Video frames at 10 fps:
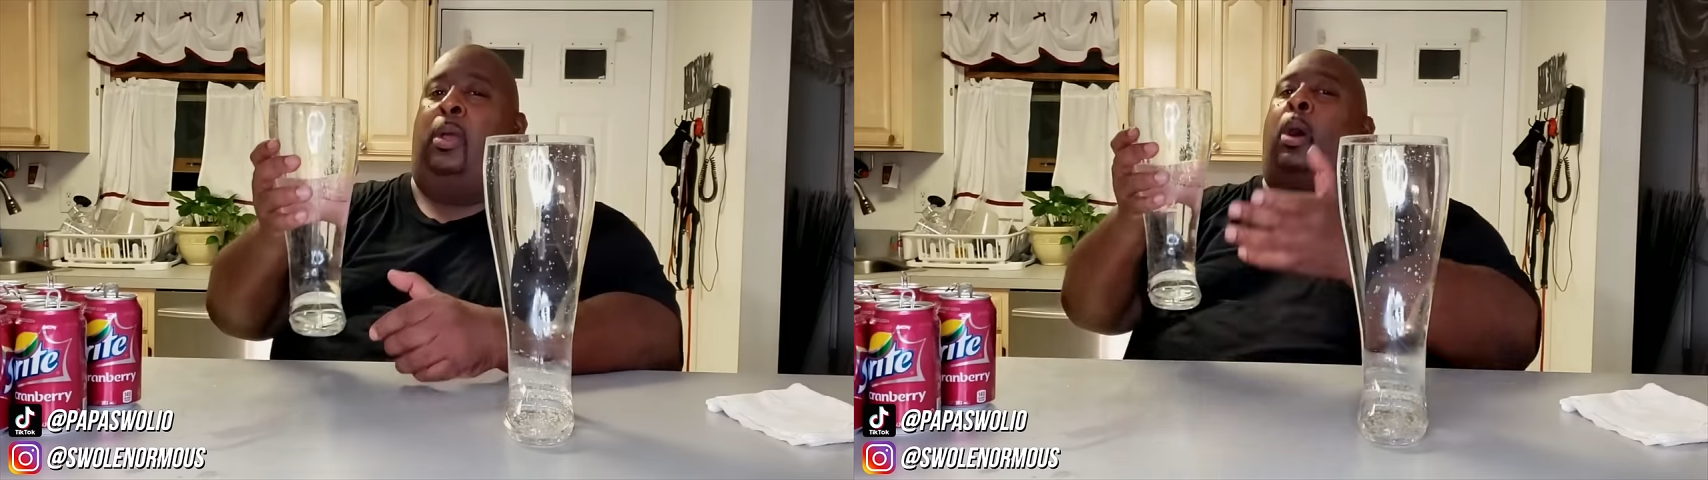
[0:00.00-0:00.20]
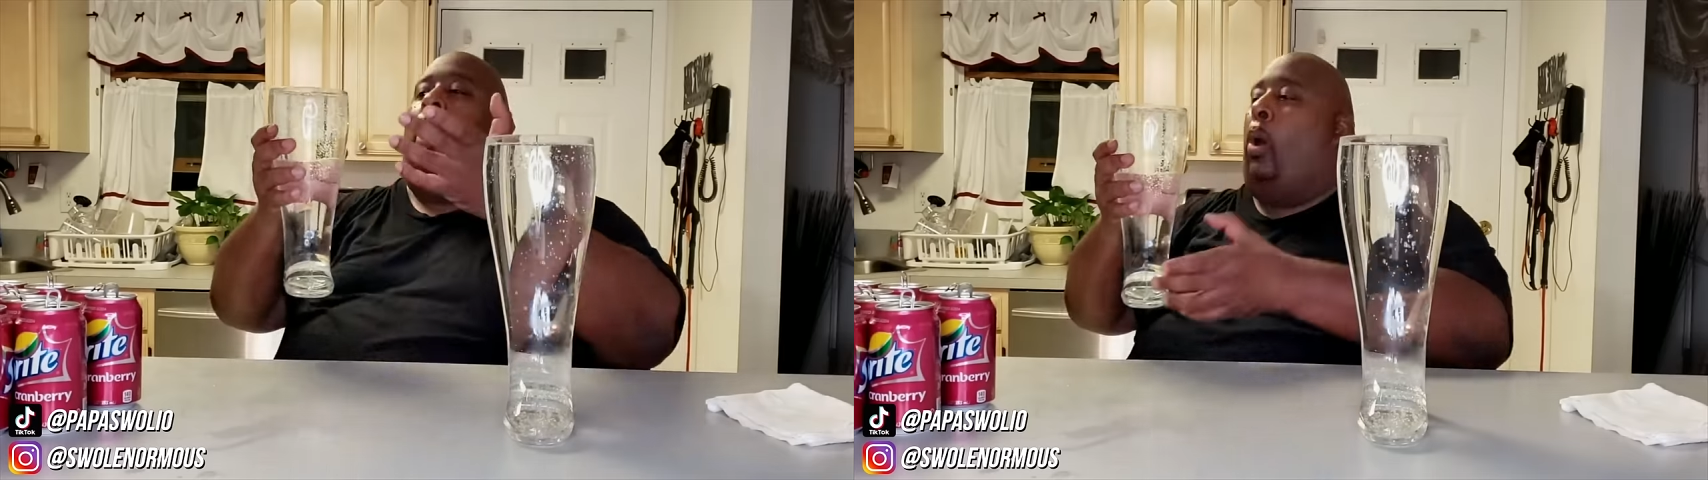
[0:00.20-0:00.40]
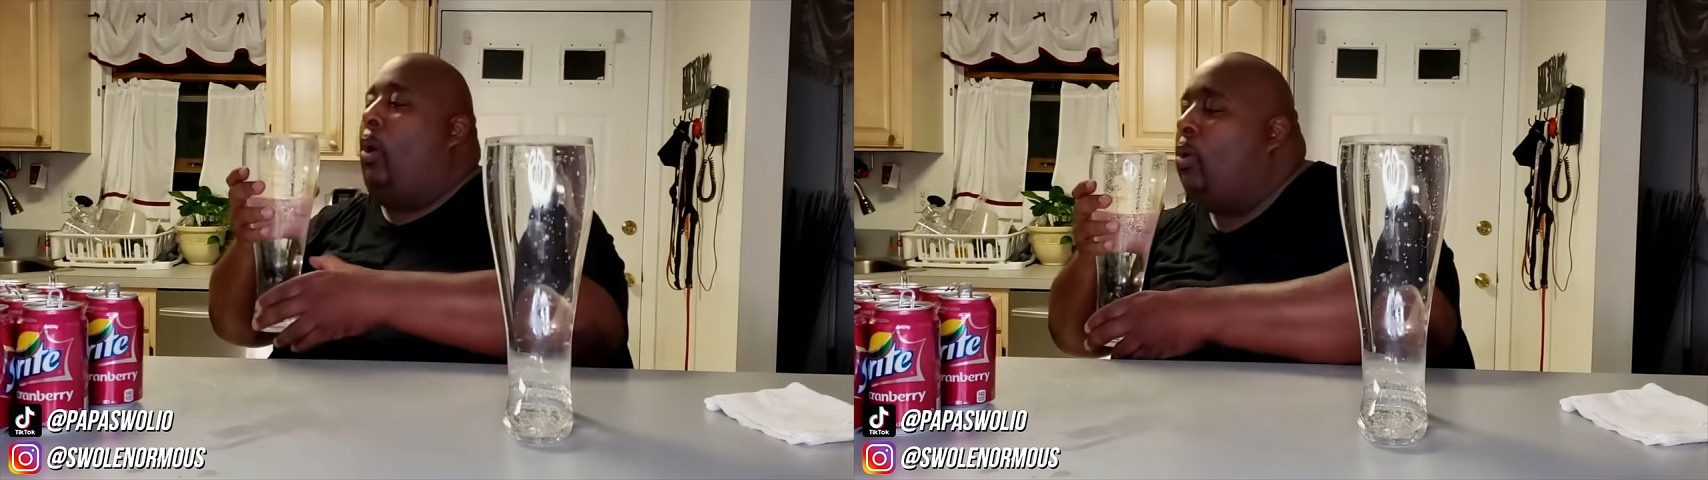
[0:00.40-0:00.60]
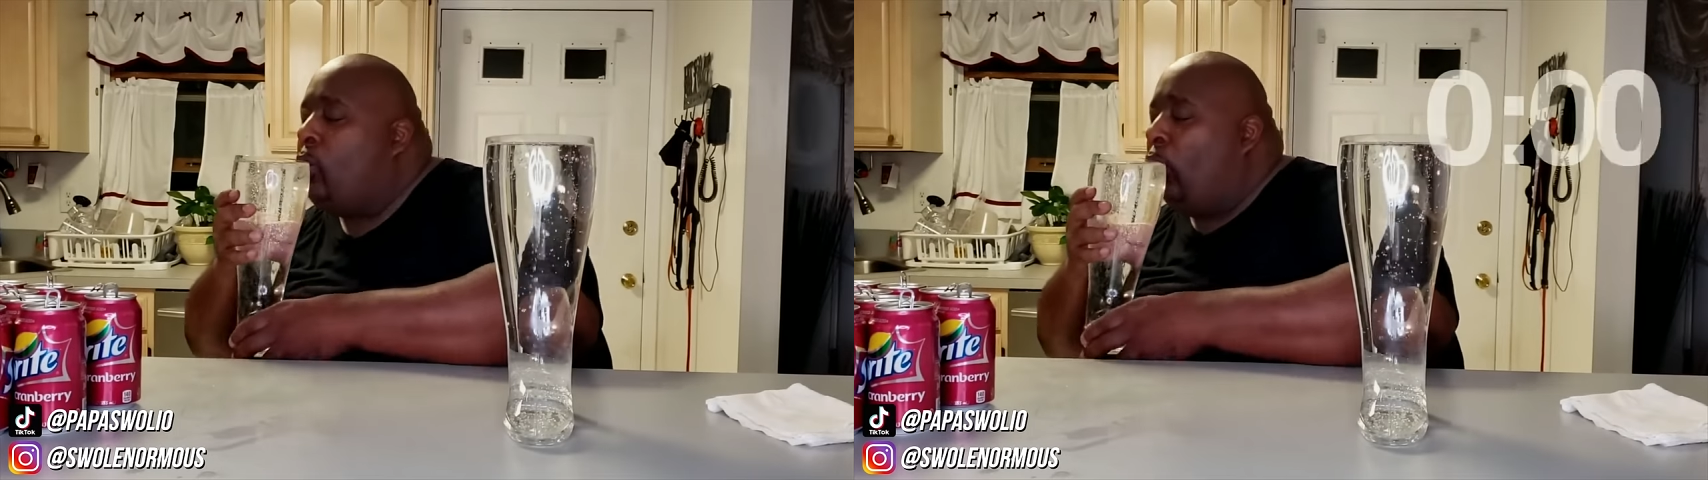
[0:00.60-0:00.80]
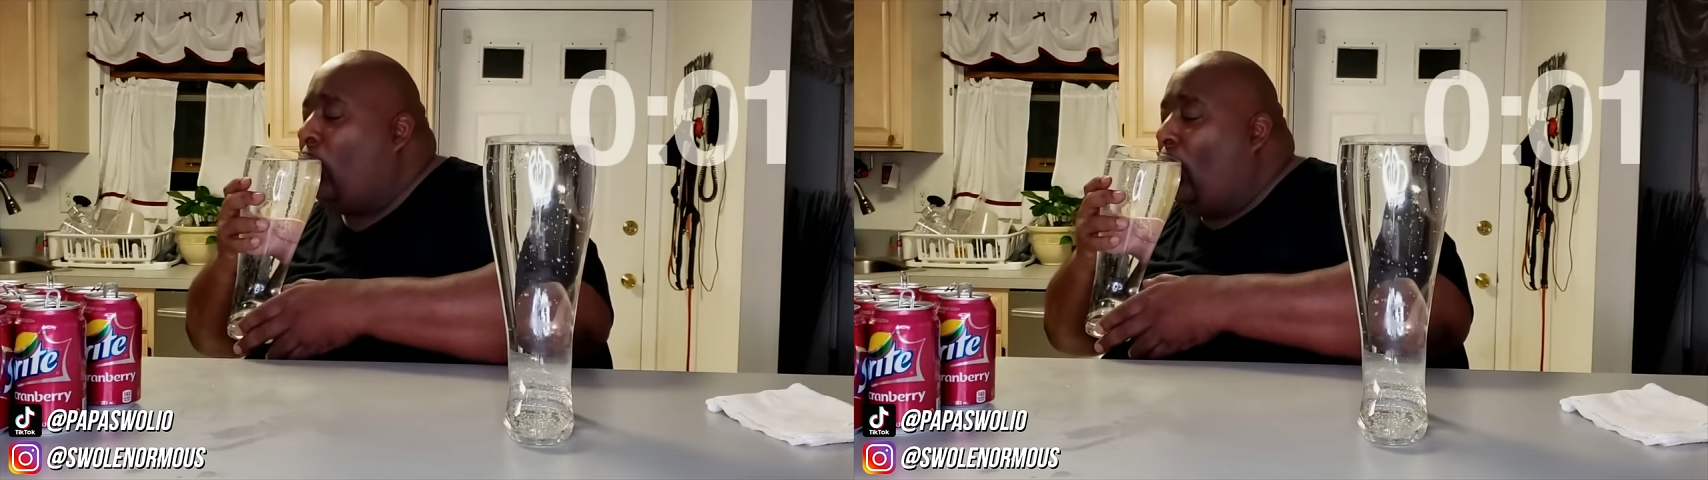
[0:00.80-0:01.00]
just
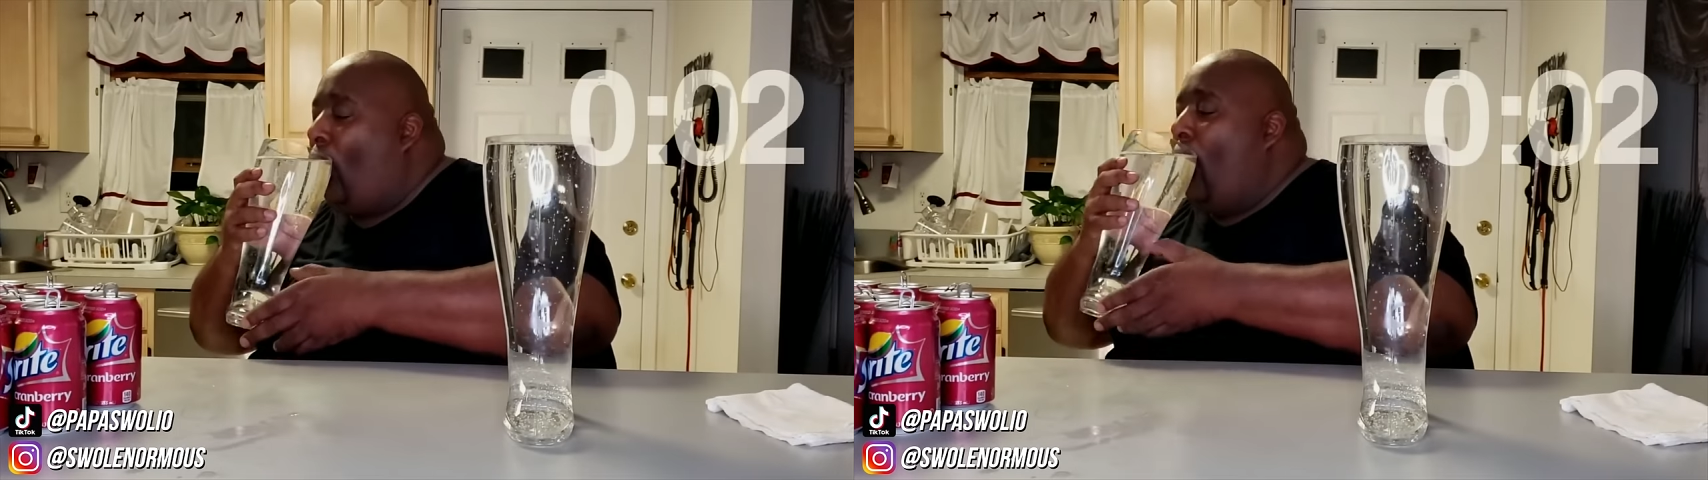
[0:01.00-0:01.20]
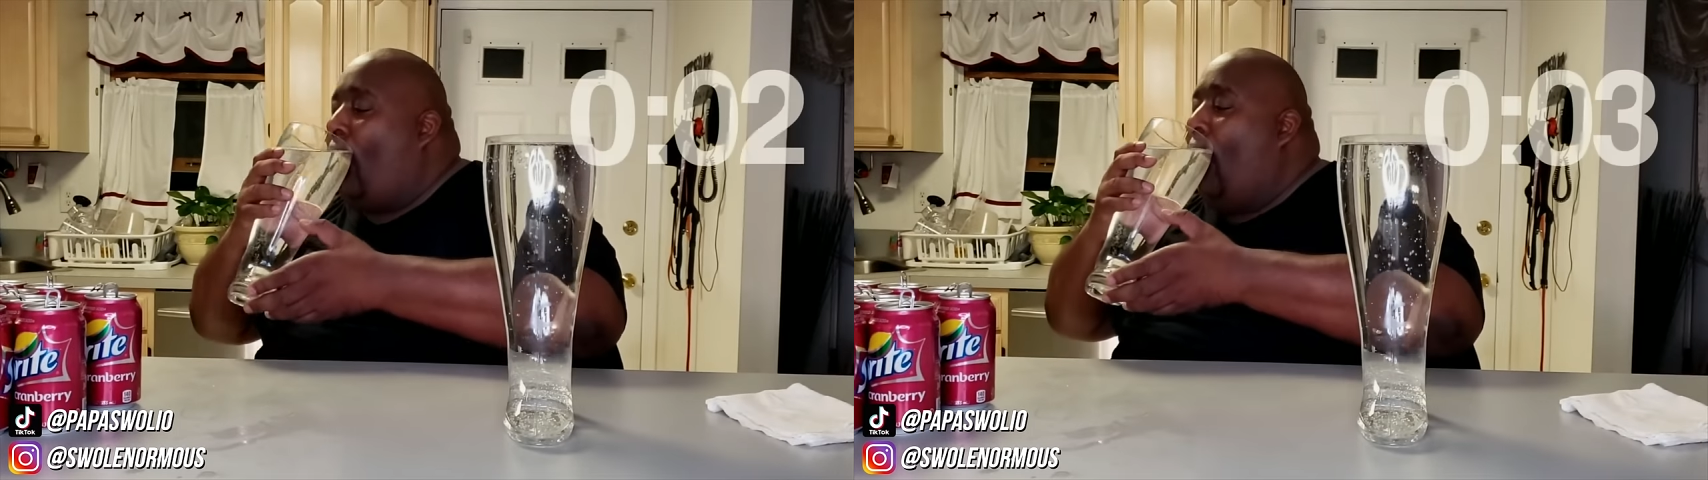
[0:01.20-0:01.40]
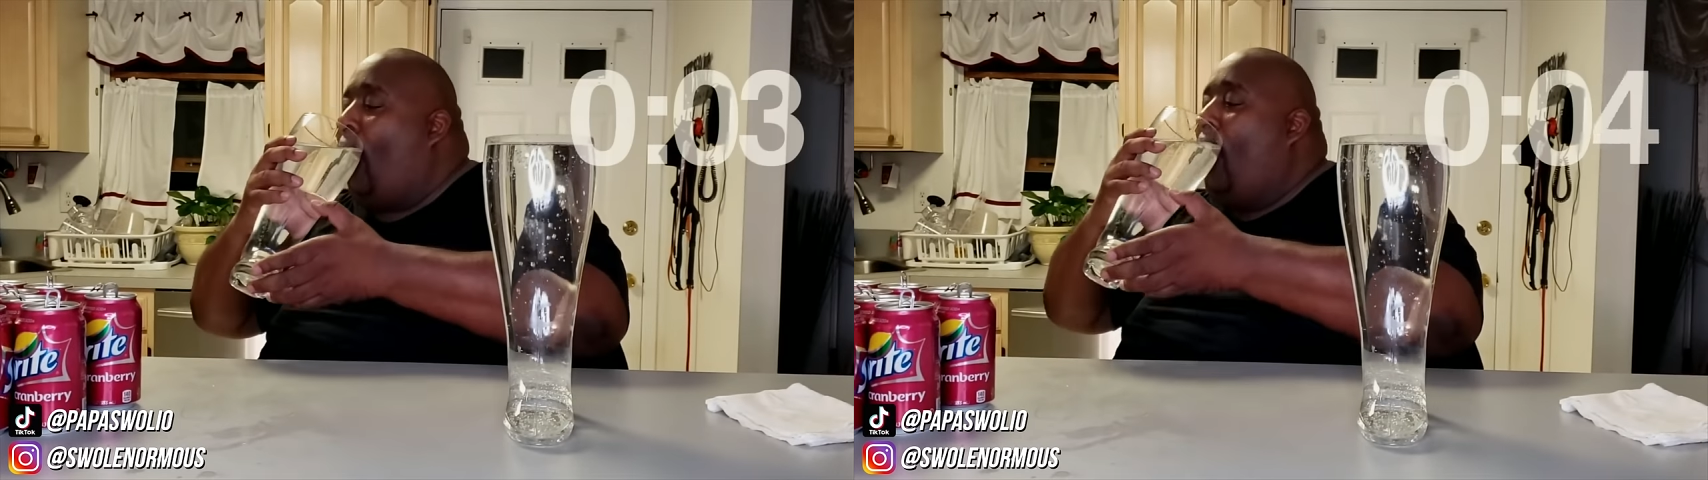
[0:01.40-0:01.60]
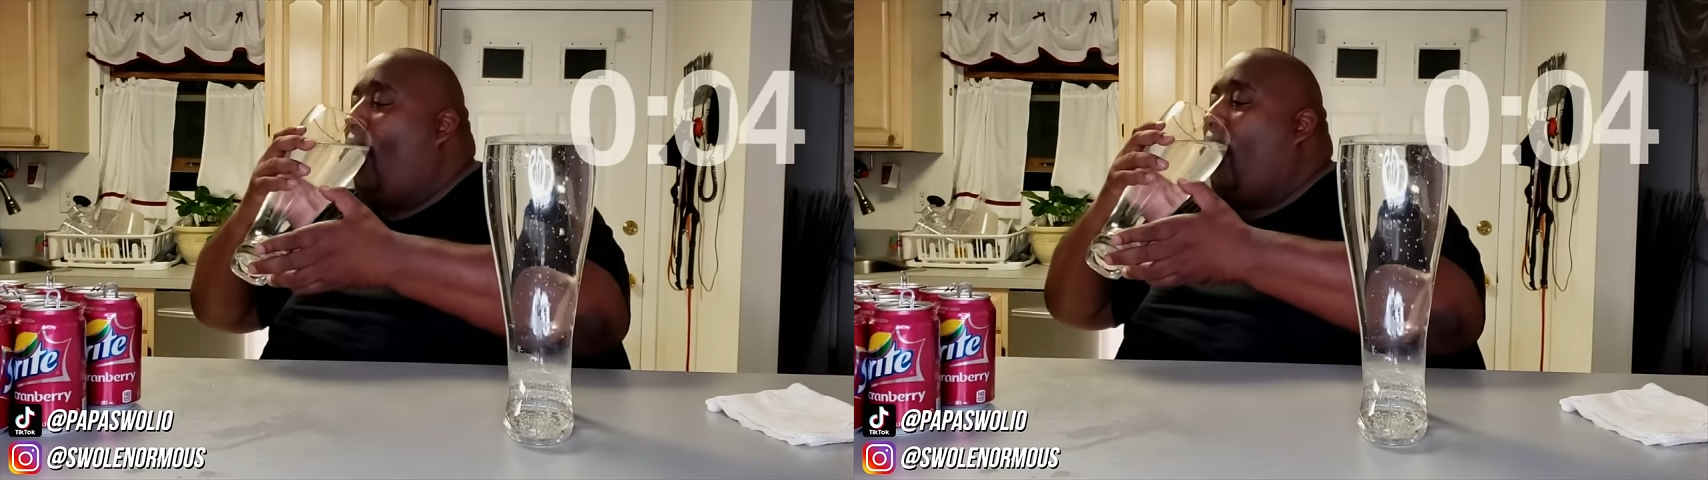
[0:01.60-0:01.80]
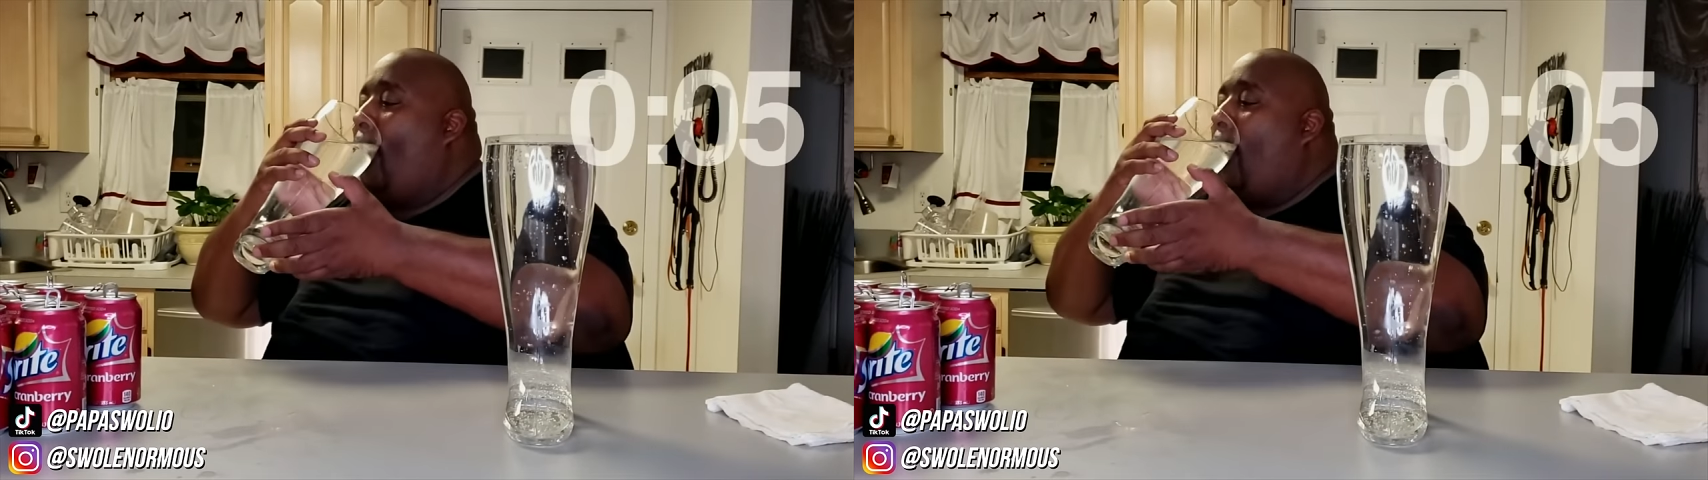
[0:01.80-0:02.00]
everything
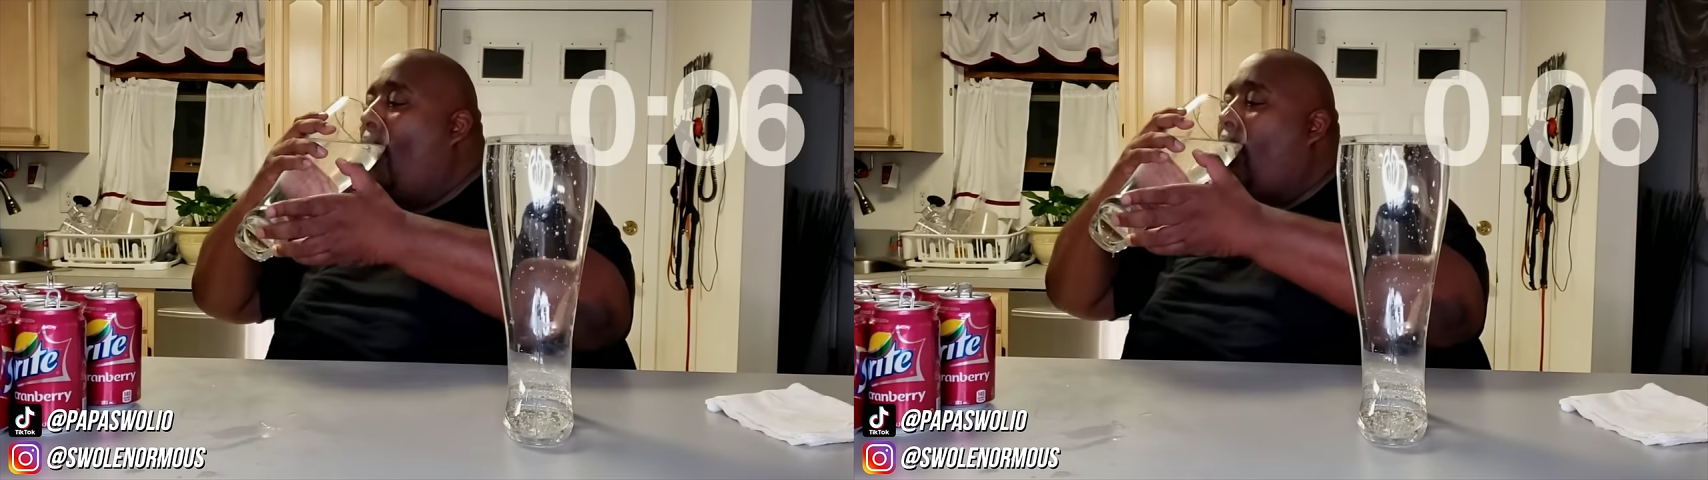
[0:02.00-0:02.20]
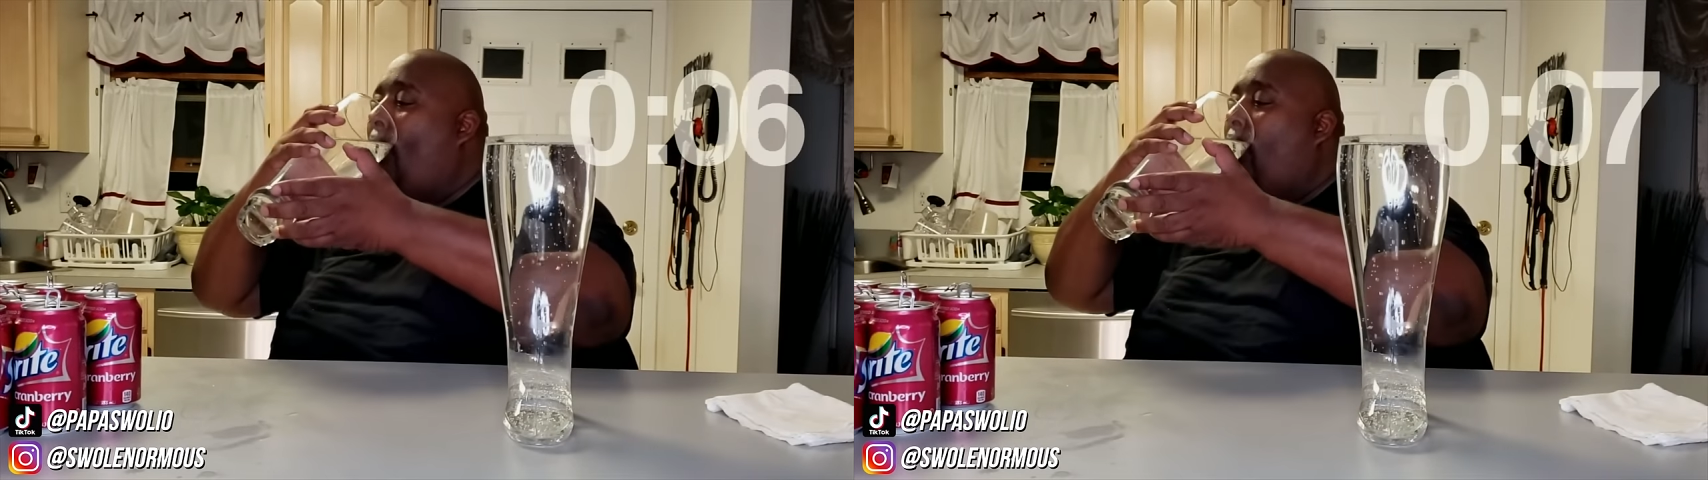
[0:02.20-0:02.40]
imaginable.